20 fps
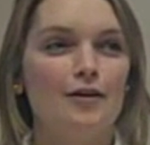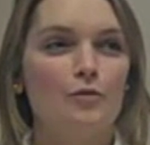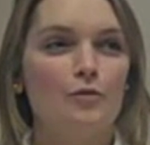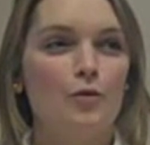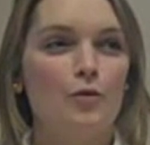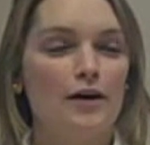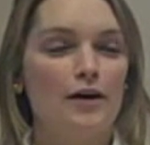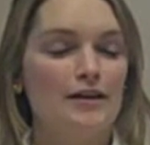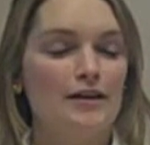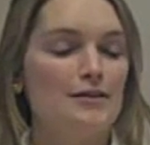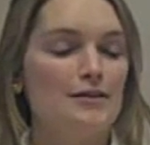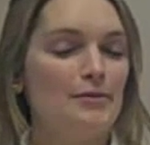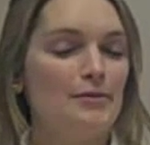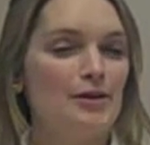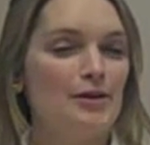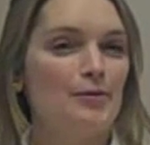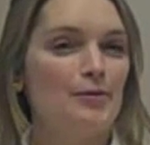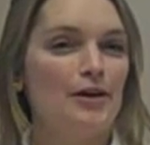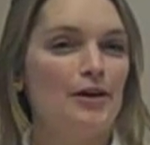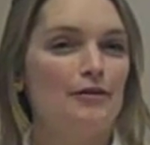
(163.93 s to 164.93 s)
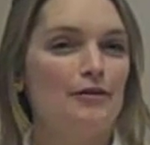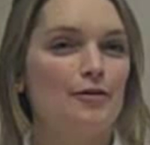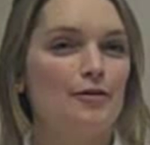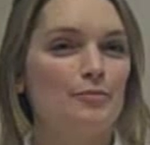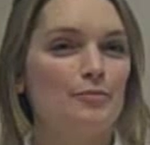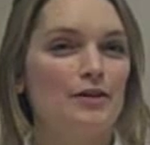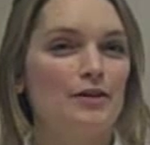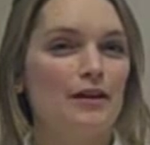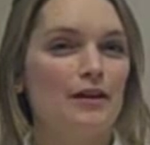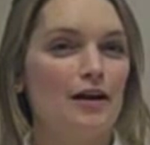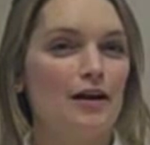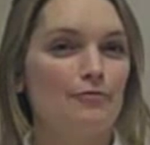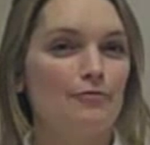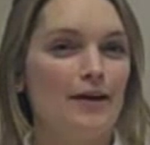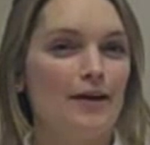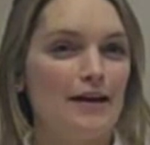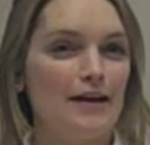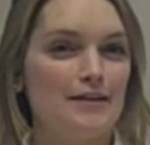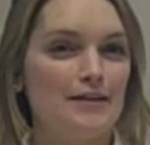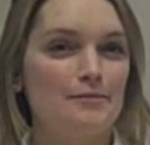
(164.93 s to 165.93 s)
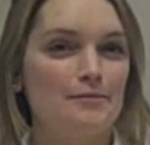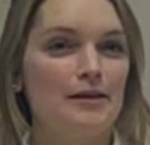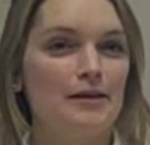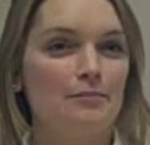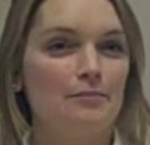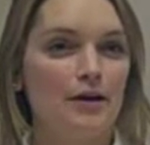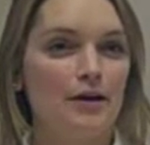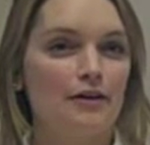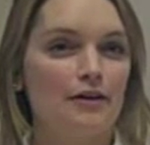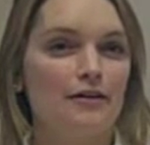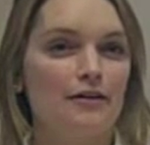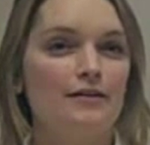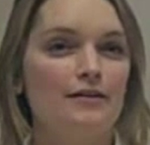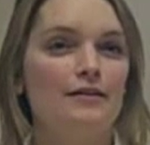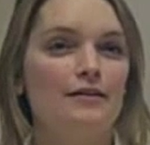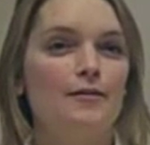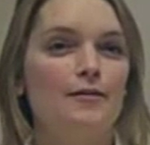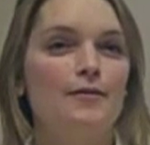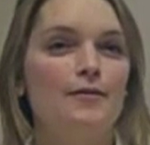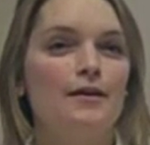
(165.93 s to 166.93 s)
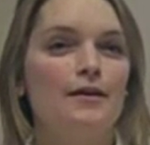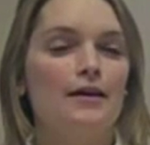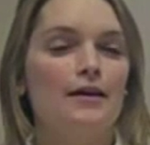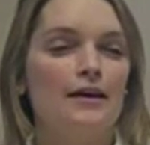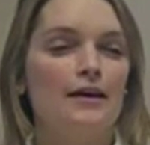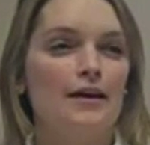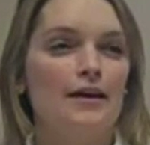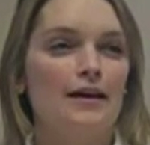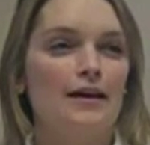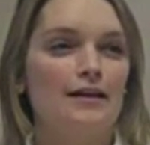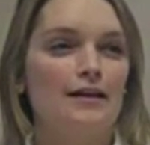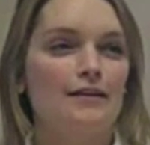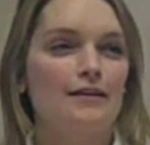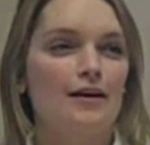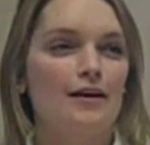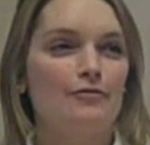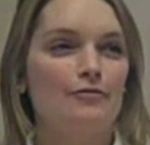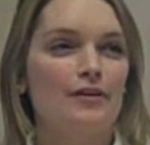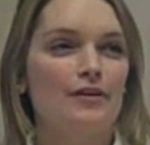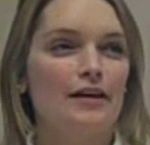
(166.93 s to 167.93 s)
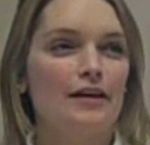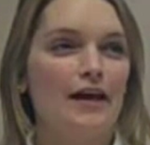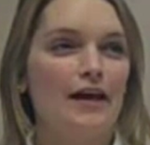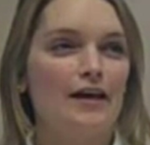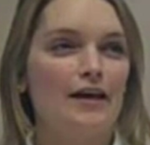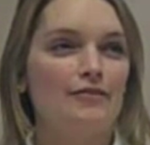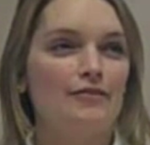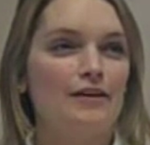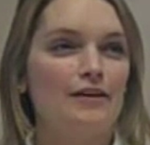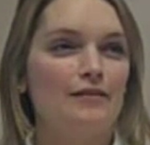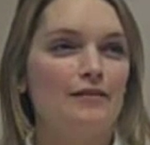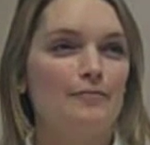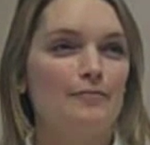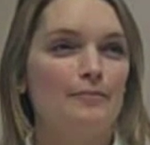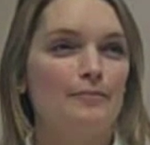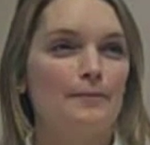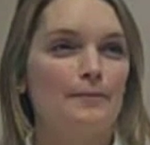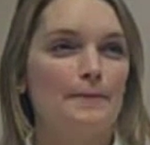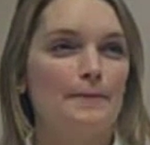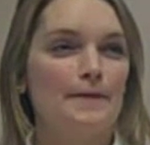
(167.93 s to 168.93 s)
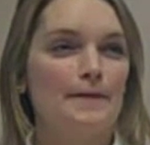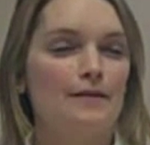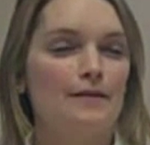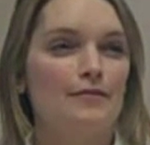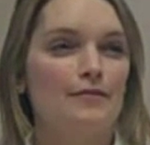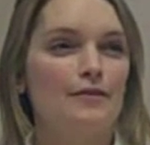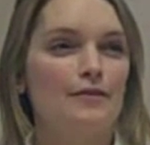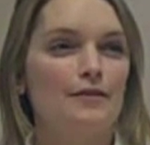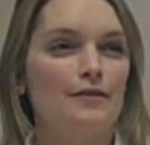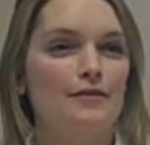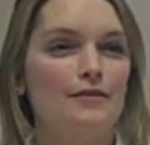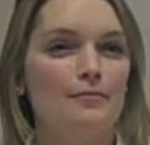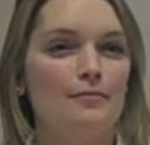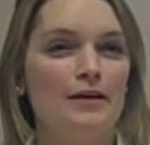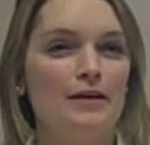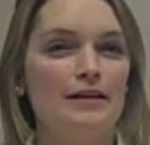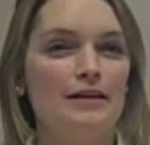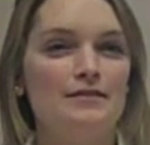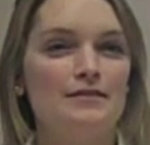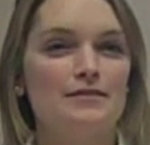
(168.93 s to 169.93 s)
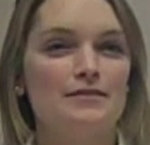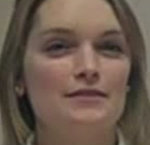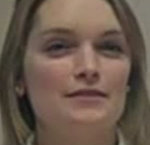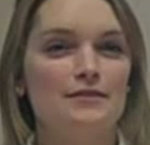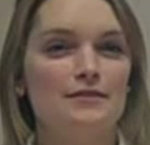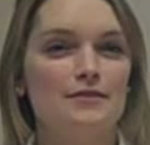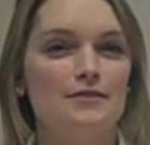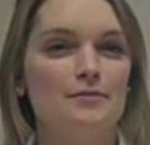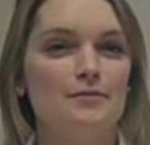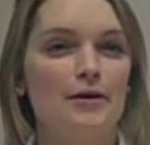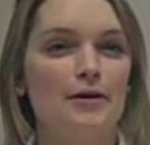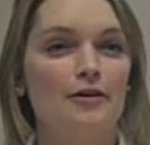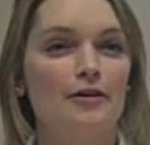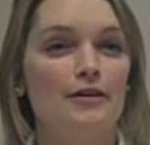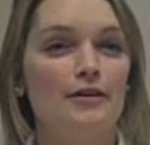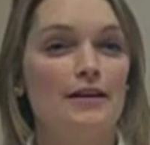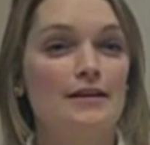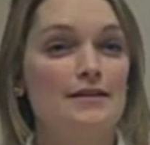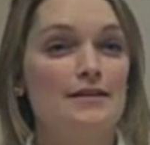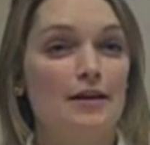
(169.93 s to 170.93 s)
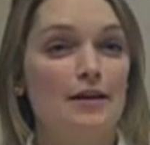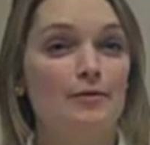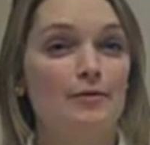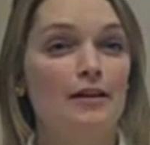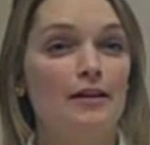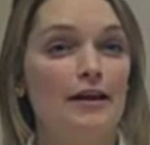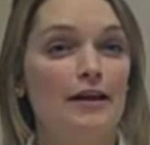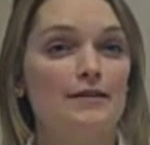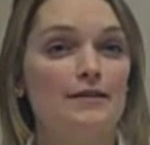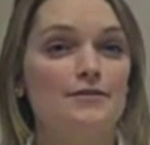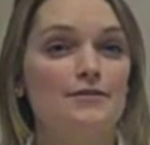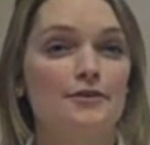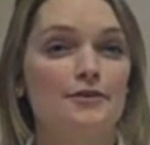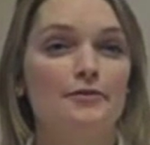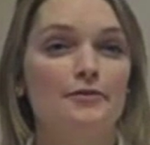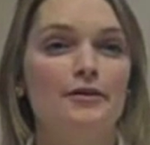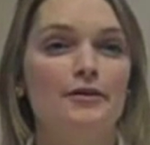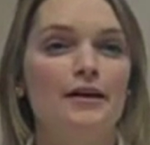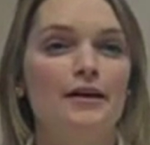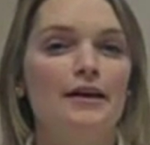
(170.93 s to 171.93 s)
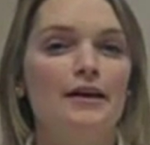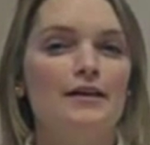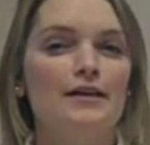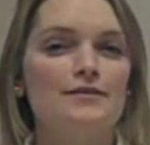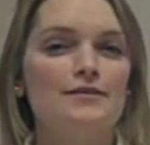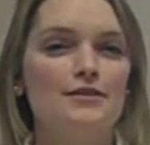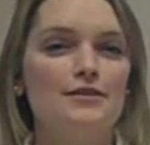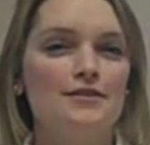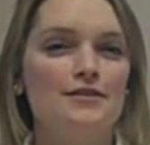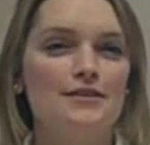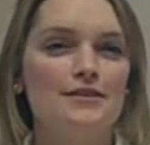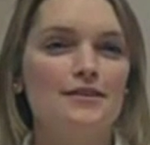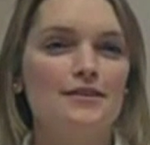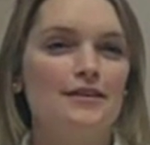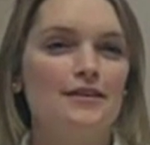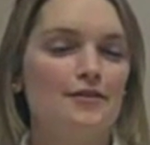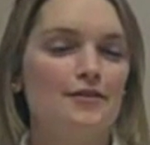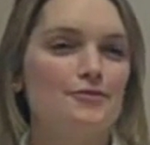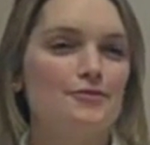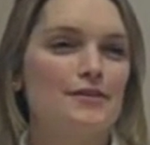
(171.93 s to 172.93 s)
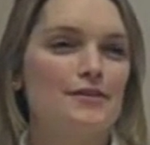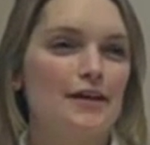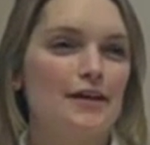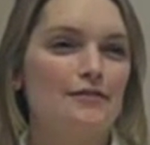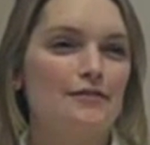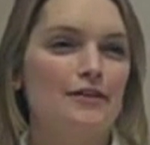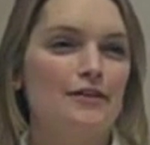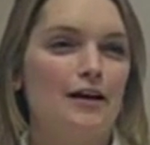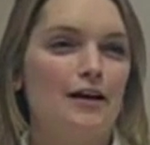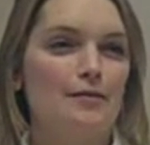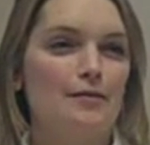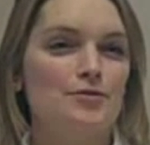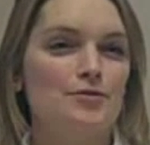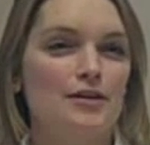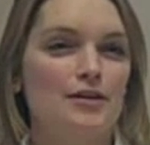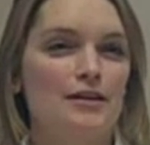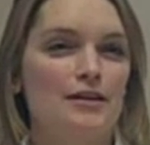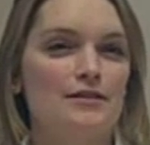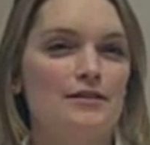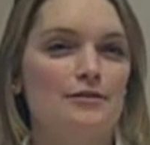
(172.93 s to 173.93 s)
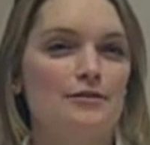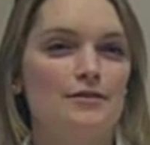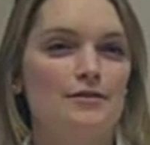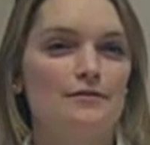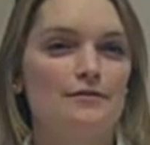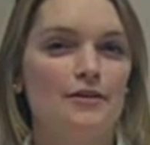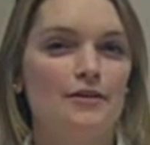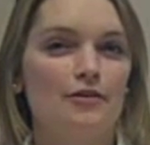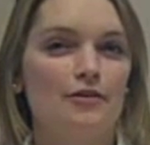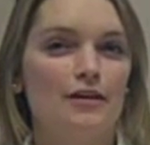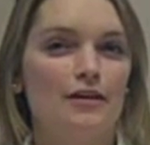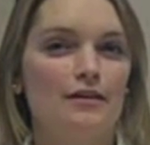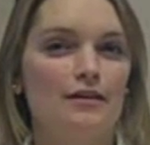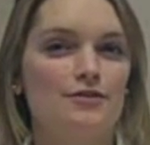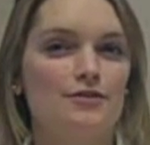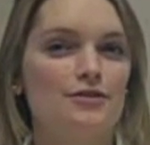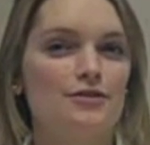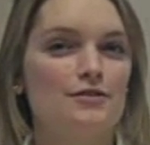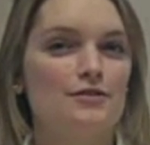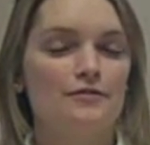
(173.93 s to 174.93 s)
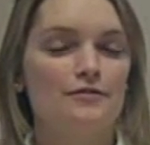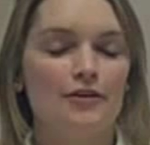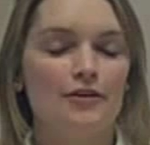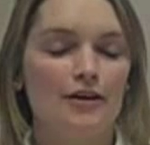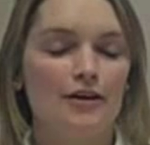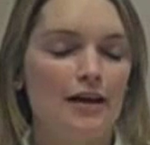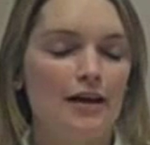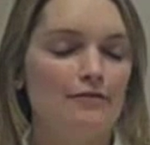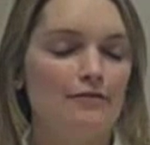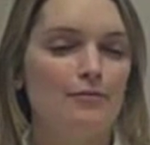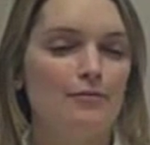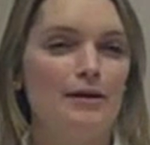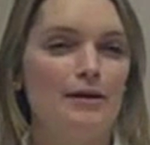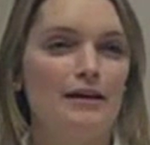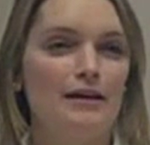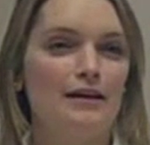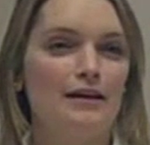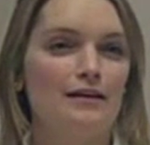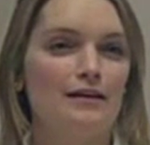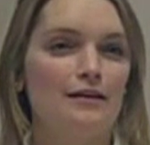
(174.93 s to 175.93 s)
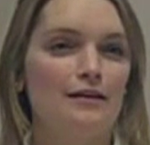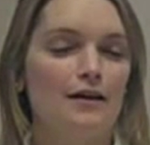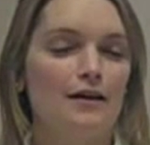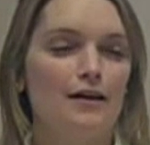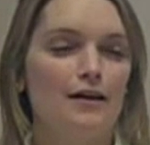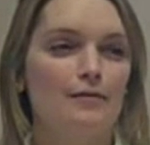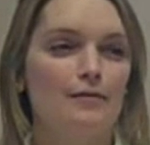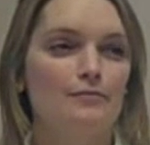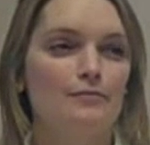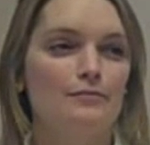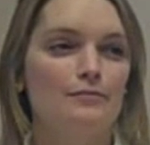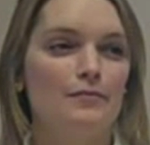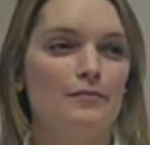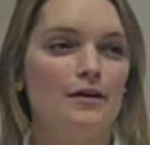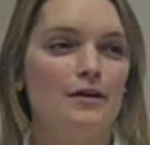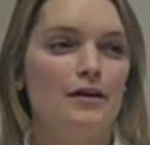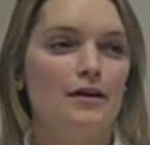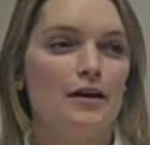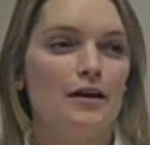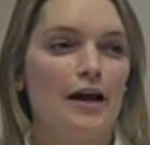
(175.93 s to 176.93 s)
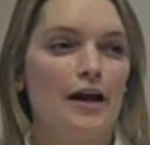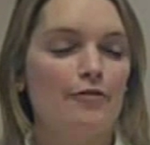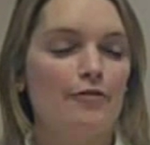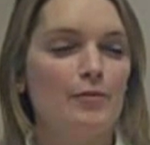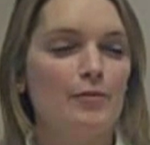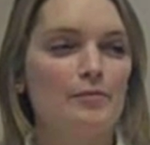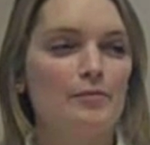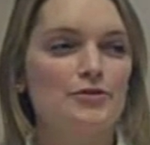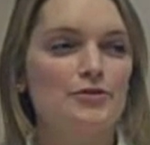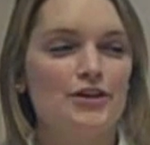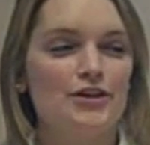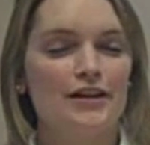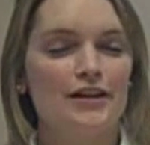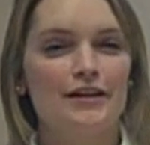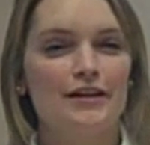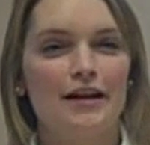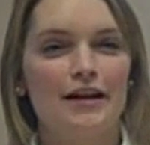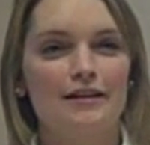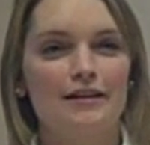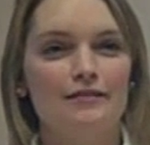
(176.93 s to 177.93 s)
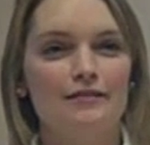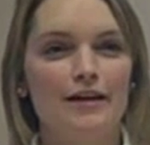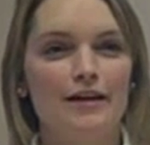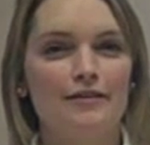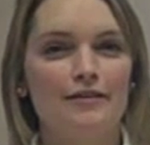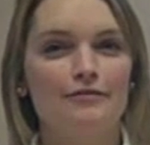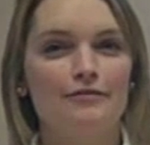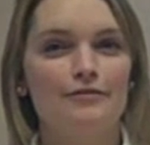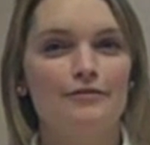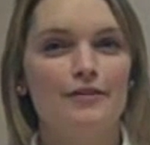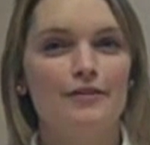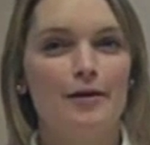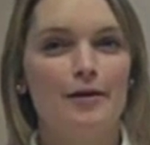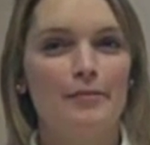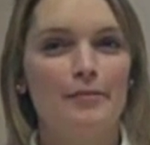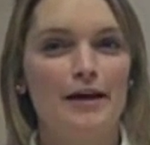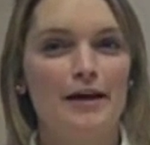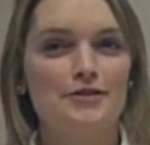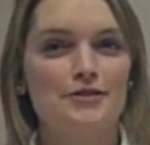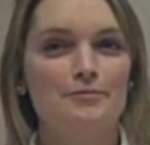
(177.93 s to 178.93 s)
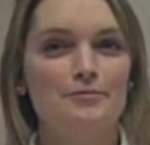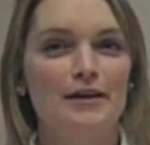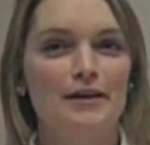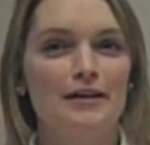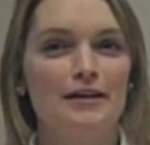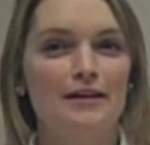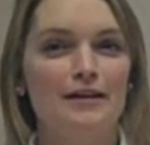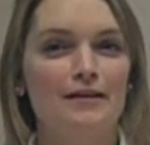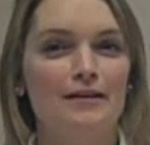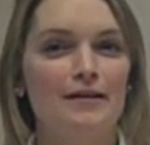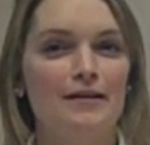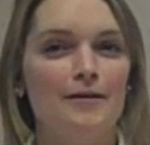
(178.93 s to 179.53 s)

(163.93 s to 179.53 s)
wanting to be a parent, but not ready to be a parent, and not really having, the means to parent as they would like to. So you see the other side of adoption, and so it's just a very heavy meeting. I remember John and I left that match meeting,